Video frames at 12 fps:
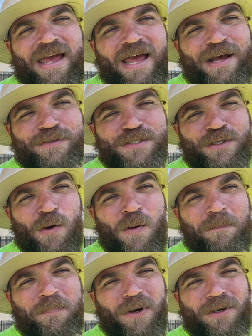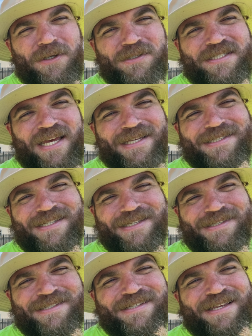How's it going, Parker,
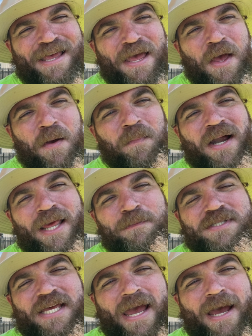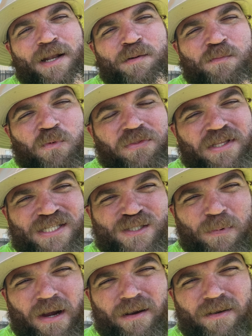Texas? My name's Adam with
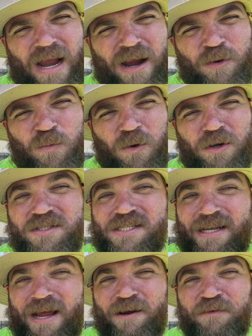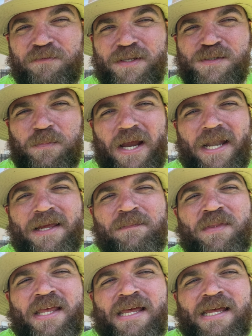Inspired Ironworks and Iron Fence Painting.
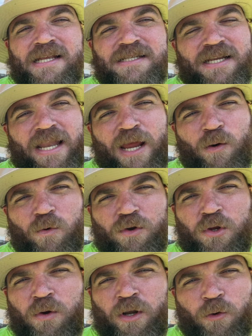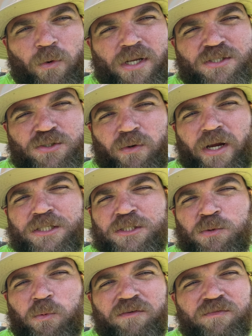Today we're doing a
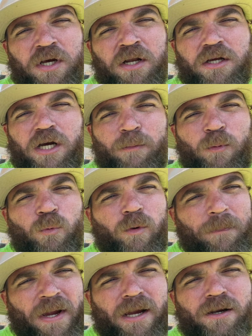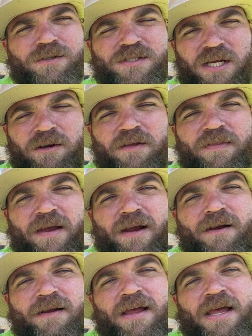restoration. We've done a couple repairs here and
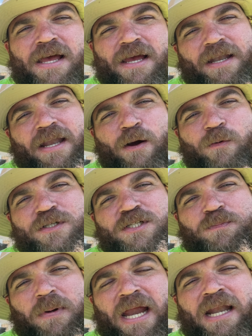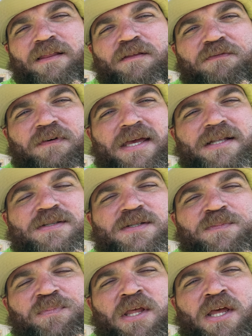there, and now we're just painting the
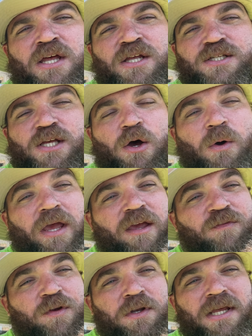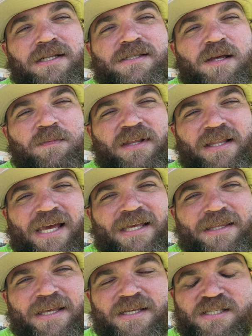fence. So if you need something
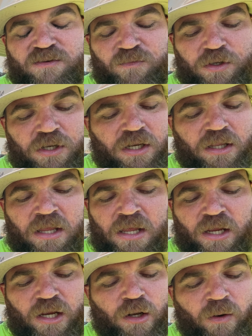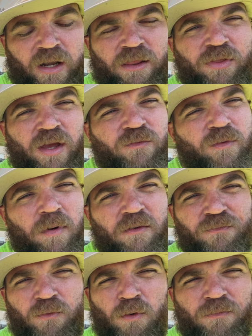like this, if you need, anything from a
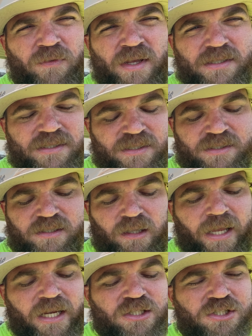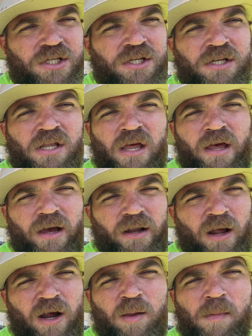full fence installation,
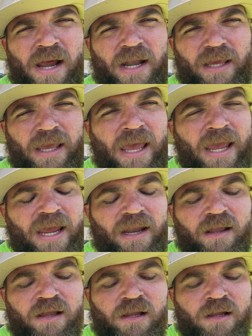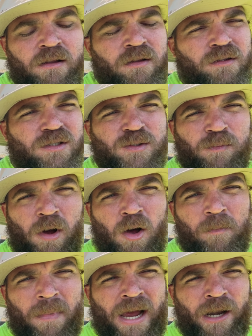an automatic gate, small
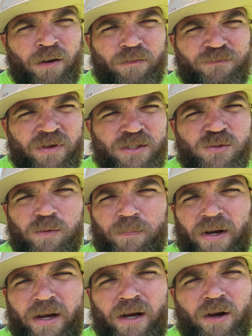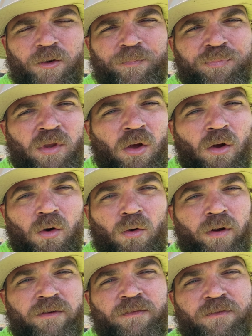minor fence repair,
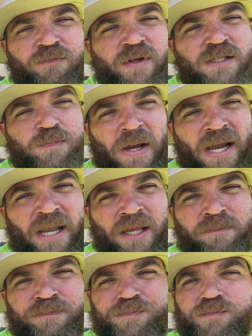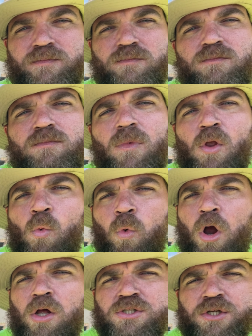or even fence painting,
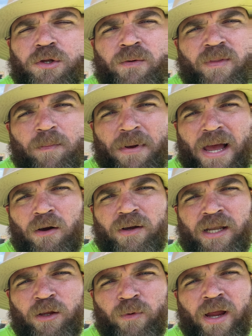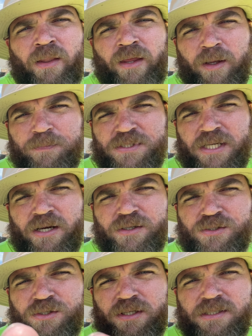we're also doing the balcony railing
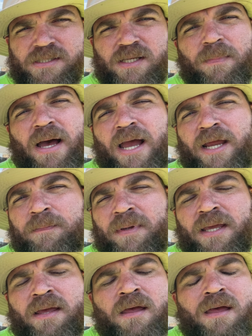upstairs, you can see behind me.